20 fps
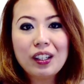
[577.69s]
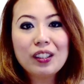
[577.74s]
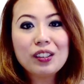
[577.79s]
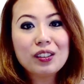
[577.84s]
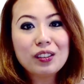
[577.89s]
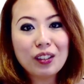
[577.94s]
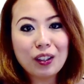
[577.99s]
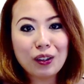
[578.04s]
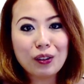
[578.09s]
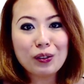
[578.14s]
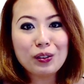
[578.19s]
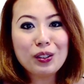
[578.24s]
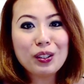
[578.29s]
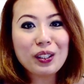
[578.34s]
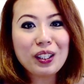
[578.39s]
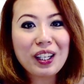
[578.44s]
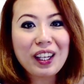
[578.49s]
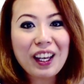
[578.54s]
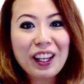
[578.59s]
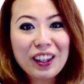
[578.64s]
So,
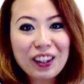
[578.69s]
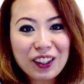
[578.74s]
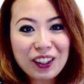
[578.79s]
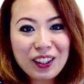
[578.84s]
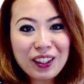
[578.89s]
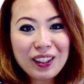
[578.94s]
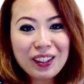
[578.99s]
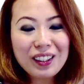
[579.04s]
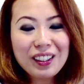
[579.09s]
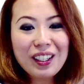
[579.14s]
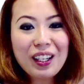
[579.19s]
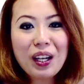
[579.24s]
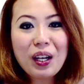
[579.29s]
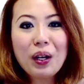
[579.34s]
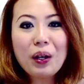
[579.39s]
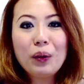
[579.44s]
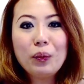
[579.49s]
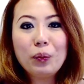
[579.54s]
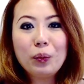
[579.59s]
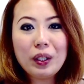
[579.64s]
together,
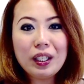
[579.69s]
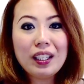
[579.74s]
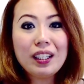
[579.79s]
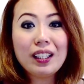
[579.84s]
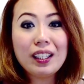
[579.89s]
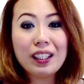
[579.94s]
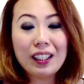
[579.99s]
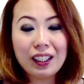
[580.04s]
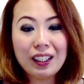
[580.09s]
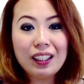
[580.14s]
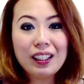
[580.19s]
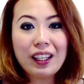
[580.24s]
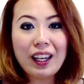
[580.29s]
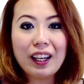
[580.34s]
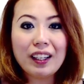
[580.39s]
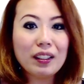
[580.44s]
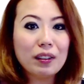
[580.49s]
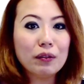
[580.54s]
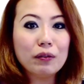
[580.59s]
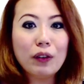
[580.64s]
we
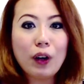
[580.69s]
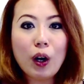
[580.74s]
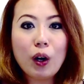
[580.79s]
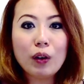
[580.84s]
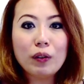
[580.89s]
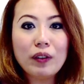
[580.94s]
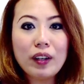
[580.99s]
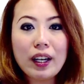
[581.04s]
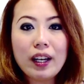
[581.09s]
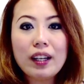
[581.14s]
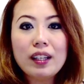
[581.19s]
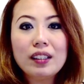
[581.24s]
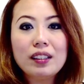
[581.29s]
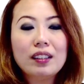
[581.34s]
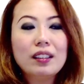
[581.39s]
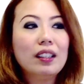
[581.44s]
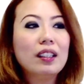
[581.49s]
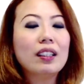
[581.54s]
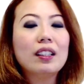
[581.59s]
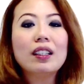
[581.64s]
can evolve
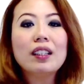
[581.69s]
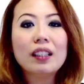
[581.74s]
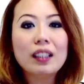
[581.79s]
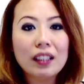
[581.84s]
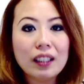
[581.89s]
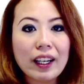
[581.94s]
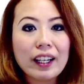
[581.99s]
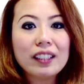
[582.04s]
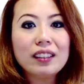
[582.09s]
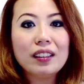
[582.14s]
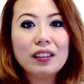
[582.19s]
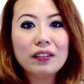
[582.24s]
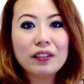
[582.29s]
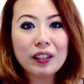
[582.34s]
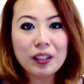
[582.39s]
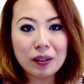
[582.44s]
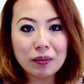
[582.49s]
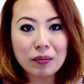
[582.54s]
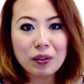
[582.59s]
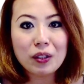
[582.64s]
as a collective
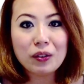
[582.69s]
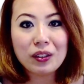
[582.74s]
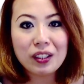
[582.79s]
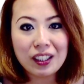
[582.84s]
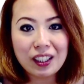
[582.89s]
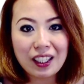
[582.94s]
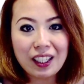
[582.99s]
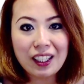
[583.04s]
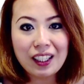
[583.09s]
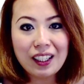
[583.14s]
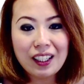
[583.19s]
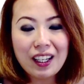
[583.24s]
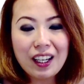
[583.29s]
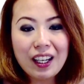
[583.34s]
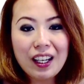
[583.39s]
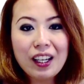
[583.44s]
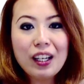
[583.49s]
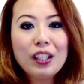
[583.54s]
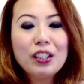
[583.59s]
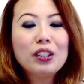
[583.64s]
community.
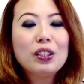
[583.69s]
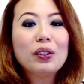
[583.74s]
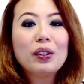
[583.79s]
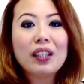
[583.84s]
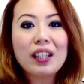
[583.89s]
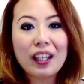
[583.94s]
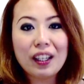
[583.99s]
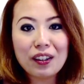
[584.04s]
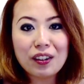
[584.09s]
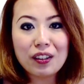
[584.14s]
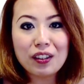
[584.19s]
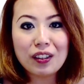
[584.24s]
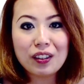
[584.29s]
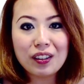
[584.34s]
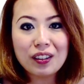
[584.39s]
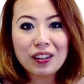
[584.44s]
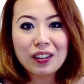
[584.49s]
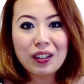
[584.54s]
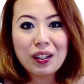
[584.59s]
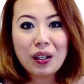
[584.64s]

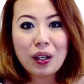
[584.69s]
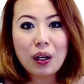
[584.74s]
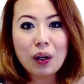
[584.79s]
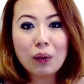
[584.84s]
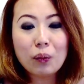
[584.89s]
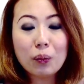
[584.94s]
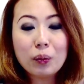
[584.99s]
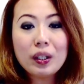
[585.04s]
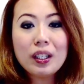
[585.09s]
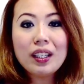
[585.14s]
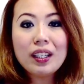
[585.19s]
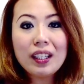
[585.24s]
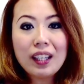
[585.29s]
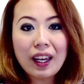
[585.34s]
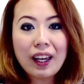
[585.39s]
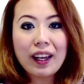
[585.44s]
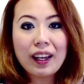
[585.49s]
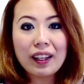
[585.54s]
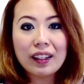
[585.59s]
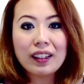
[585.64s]
Together, we
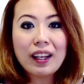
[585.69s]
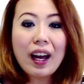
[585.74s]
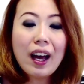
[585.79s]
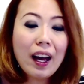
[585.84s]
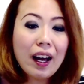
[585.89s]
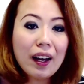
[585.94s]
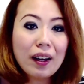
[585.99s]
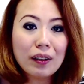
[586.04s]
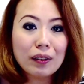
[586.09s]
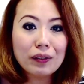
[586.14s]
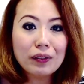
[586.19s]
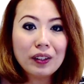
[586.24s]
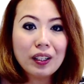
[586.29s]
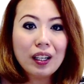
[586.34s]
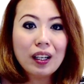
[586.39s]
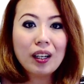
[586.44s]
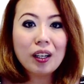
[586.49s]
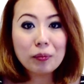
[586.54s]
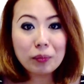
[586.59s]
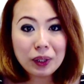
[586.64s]
can have
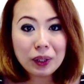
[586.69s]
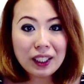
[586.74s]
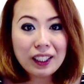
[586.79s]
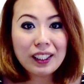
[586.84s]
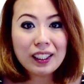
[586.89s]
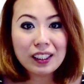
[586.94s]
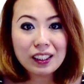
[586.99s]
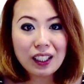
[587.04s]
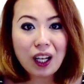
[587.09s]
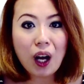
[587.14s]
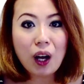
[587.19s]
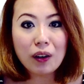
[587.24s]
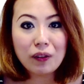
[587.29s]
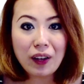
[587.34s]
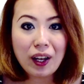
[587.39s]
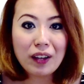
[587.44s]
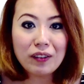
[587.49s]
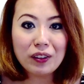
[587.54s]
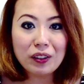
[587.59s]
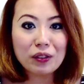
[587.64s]
a piece of
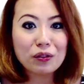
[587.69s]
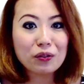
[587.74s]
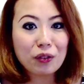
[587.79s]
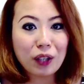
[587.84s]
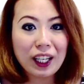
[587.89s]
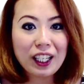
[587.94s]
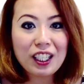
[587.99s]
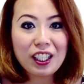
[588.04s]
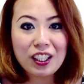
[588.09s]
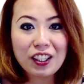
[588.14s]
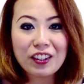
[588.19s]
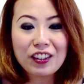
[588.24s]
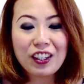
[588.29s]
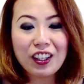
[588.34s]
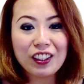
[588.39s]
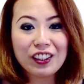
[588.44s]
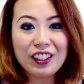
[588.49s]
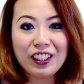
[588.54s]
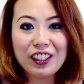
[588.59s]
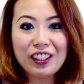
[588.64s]
heaven right here
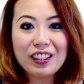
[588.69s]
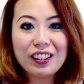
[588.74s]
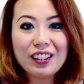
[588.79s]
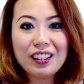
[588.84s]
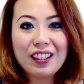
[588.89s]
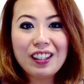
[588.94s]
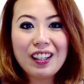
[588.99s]
on earth.